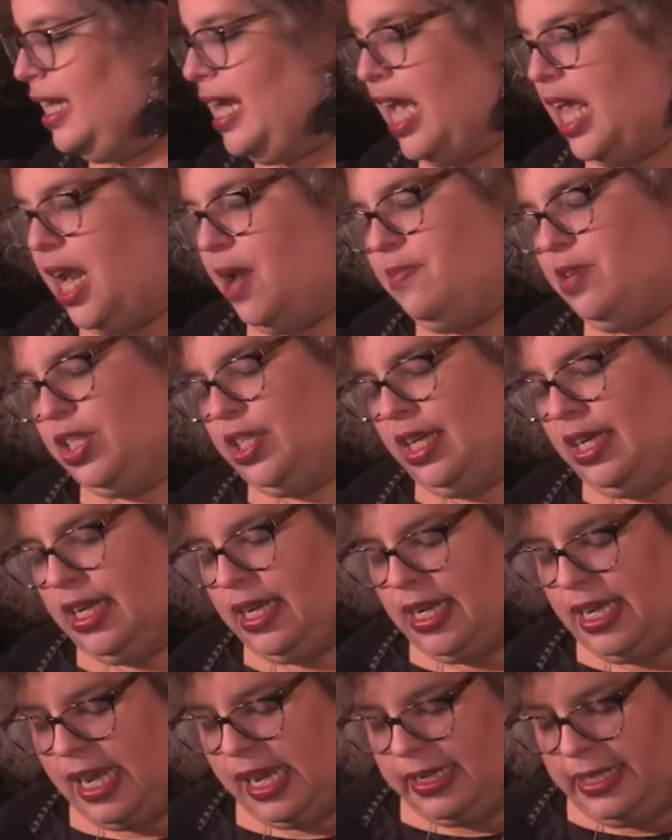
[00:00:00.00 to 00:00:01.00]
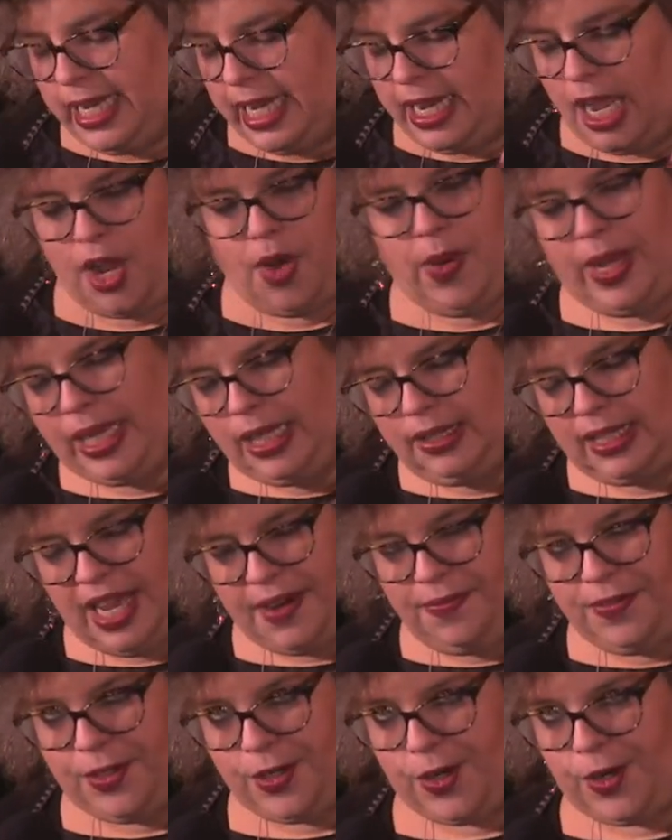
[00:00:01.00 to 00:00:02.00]
And I'm just going to uh, take a quick
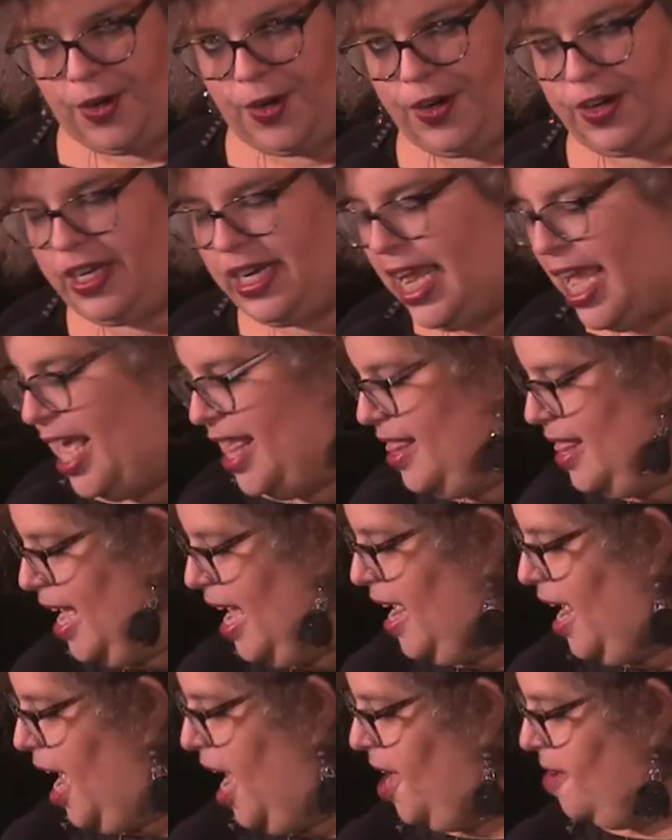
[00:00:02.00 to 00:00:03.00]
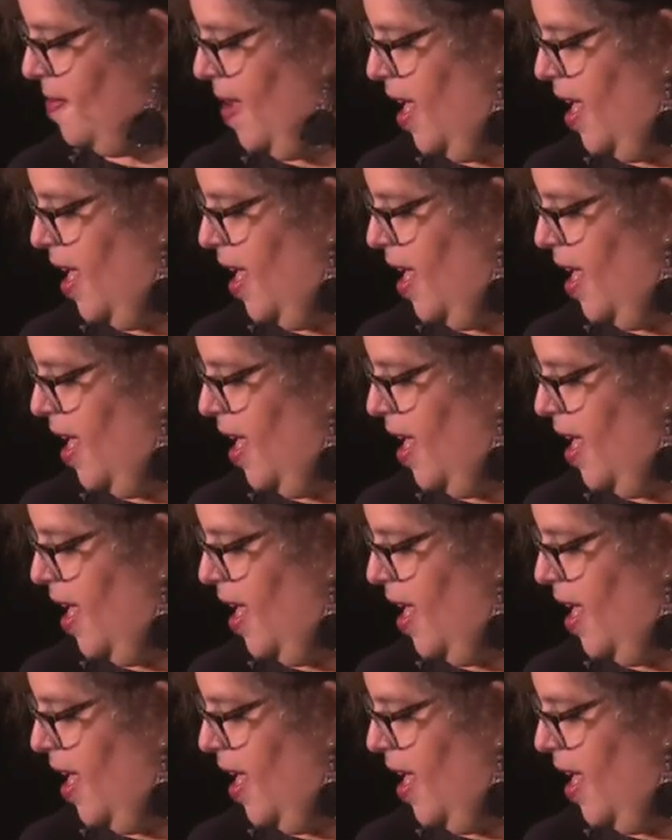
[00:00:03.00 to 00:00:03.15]
left turn and then um,